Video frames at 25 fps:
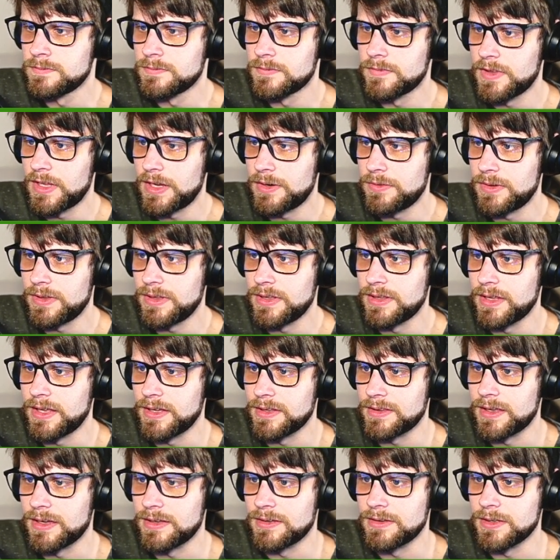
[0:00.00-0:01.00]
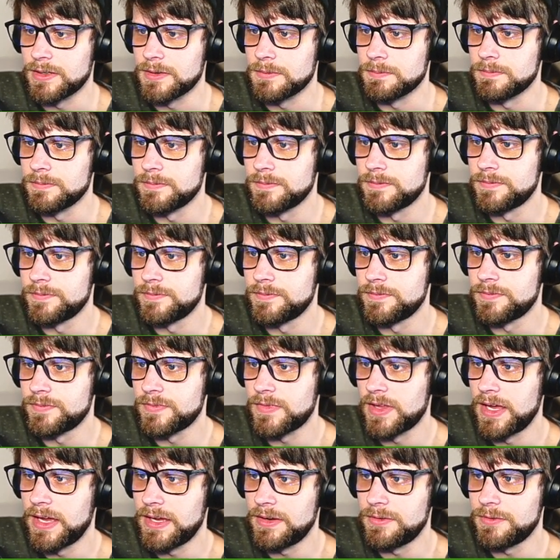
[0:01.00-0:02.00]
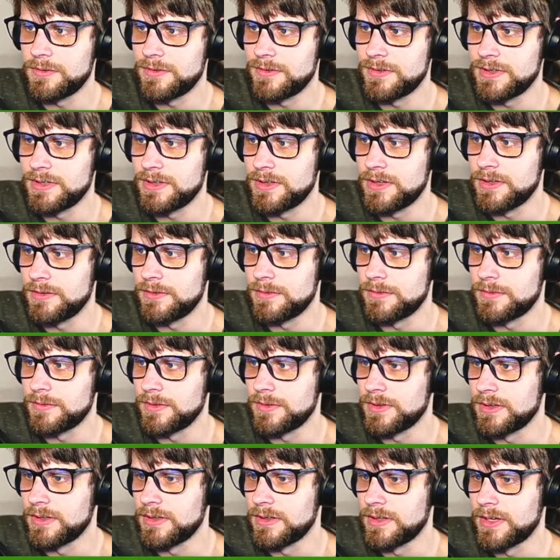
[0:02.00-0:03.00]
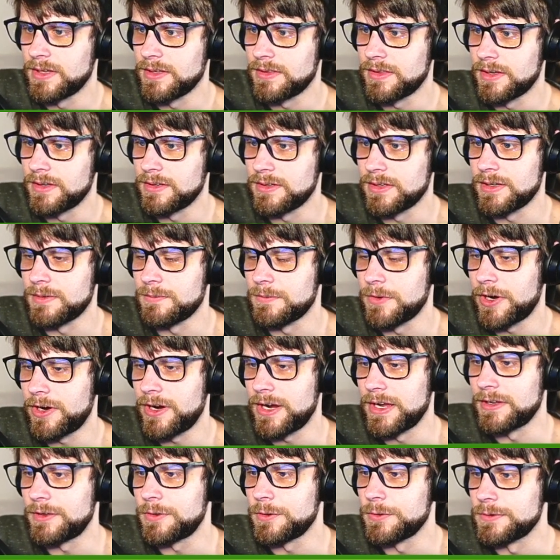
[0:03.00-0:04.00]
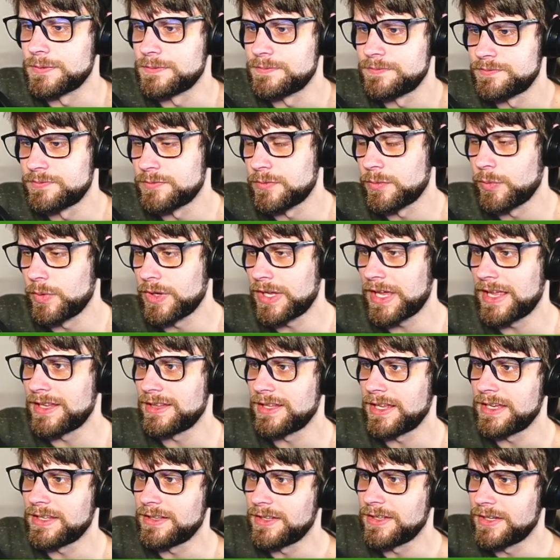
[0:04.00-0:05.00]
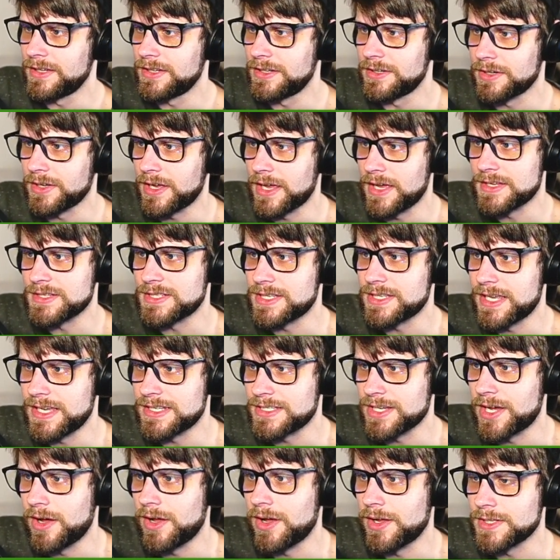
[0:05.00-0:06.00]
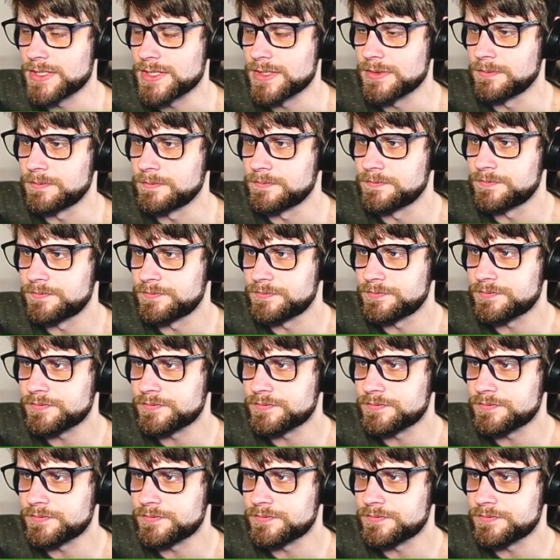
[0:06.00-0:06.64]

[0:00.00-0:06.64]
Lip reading: I really like that name. I really, really like that name. All right, cool. We got Layla here, guys. That's awesome.